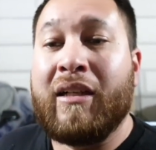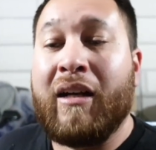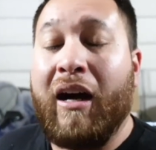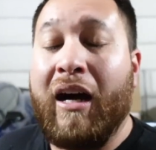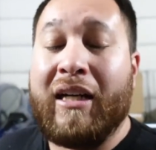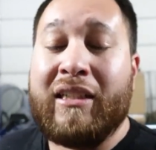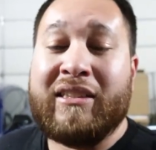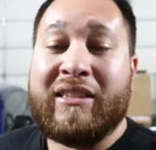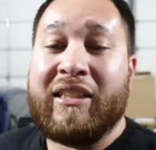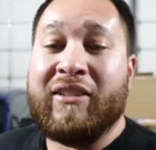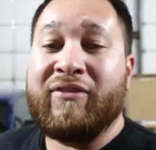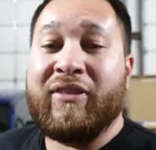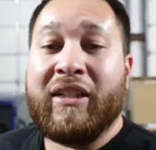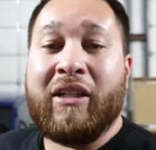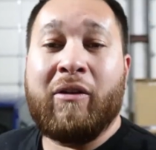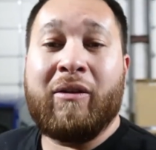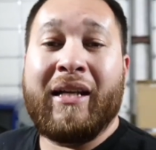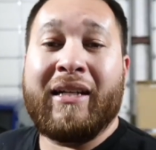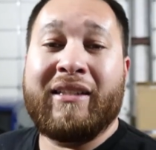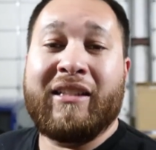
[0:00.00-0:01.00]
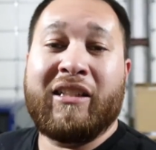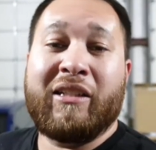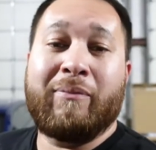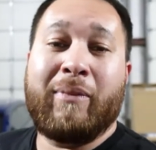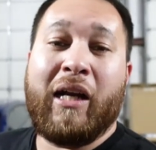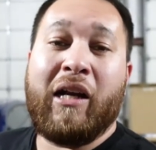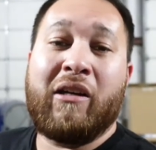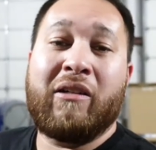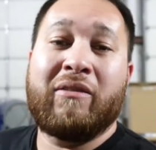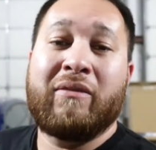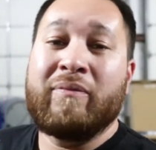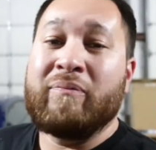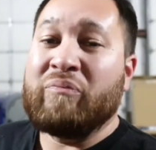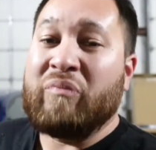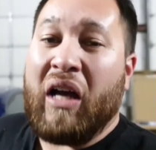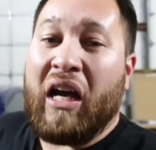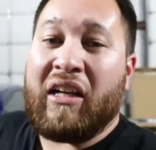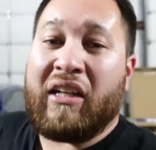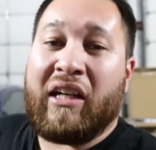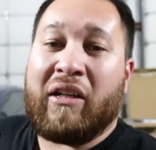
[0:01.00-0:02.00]
Honestly, if I don't like the Camaro,
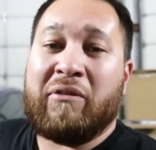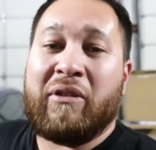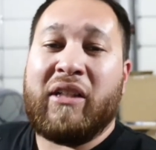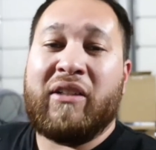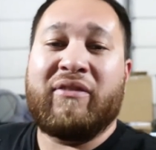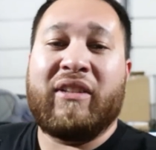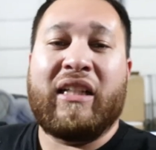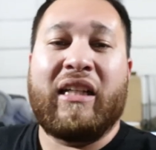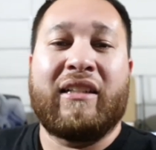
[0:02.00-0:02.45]
I'll get rid of it.